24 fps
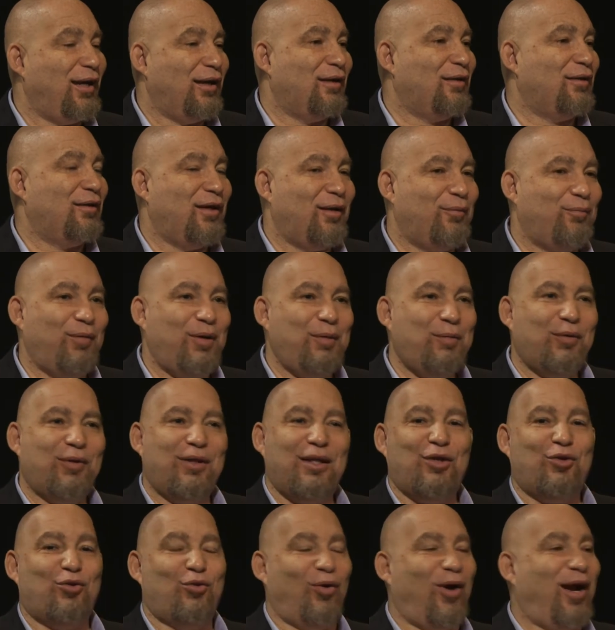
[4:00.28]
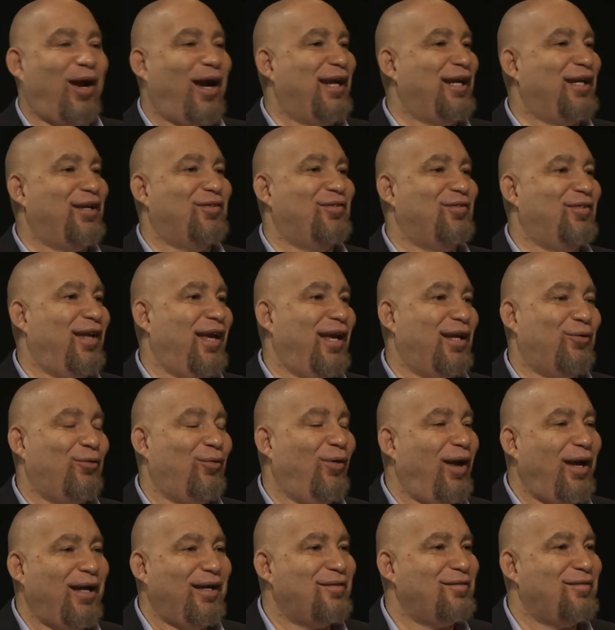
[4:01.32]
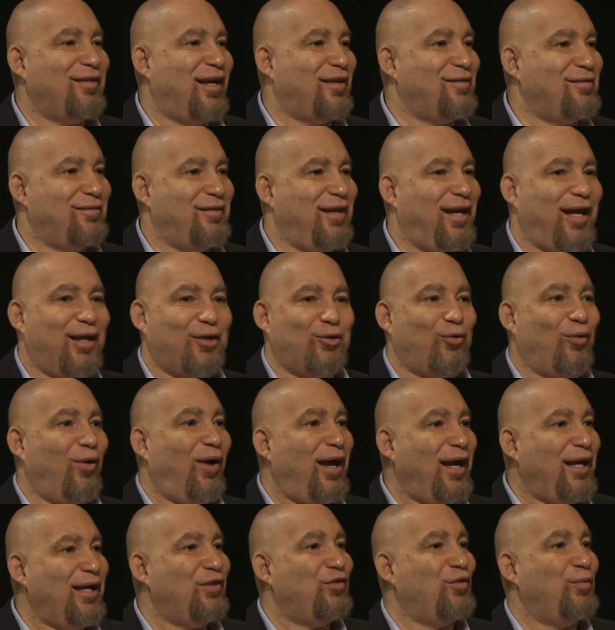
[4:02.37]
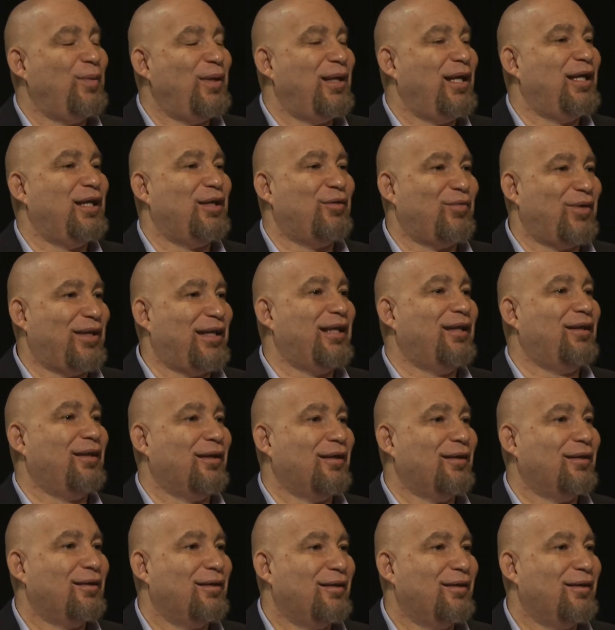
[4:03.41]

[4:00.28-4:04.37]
And people think crying is sad. Crying is not sad. Crying is the beginning of healing.